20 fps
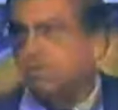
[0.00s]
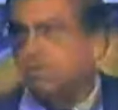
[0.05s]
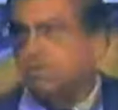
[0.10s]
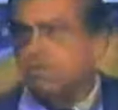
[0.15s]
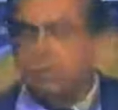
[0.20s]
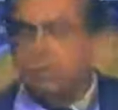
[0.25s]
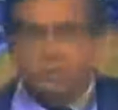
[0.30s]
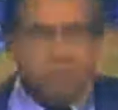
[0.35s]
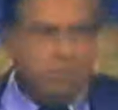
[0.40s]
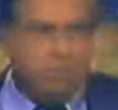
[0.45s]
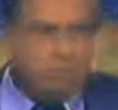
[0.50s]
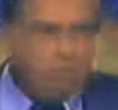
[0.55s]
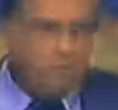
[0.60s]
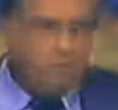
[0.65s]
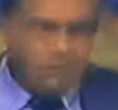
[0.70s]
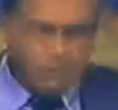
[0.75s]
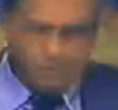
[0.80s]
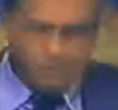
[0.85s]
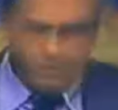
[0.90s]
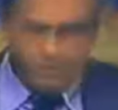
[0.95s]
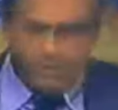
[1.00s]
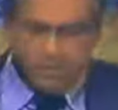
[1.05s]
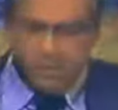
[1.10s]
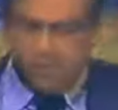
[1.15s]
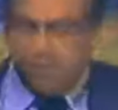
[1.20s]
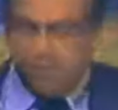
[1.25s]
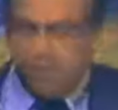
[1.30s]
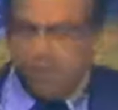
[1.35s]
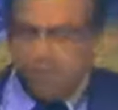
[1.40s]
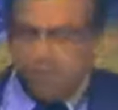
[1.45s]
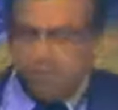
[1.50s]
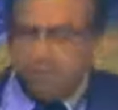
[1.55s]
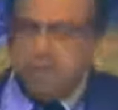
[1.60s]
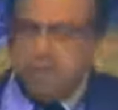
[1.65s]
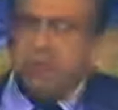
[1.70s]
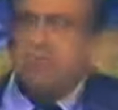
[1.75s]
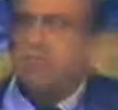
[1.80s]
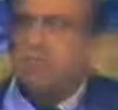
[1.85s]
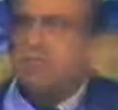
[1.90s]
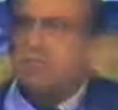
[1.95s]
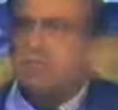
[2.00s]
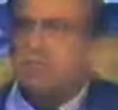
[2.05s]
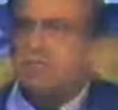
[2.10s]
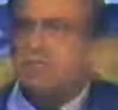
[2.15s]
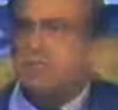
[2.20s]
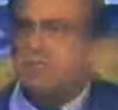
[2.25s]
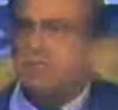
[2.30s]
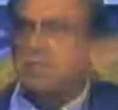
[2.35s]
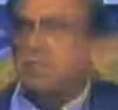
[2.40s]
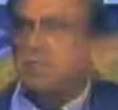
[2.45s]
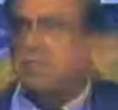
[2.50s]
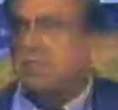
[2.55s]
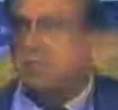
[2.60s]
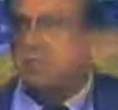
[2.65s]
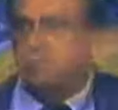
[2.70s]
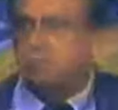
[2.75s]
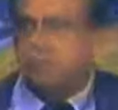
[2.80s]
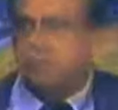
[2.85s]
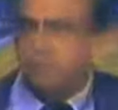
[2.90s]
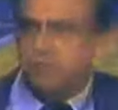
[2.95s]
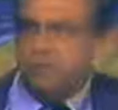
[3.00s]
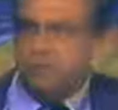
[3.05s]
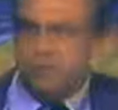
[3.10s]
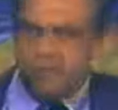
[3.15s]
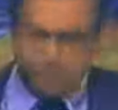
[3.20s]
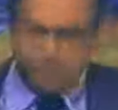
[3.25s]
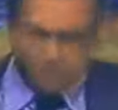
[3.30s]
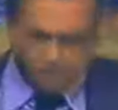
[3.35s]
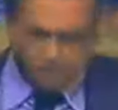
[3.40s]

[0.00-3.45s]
for Woodrow Wilson being elected as President of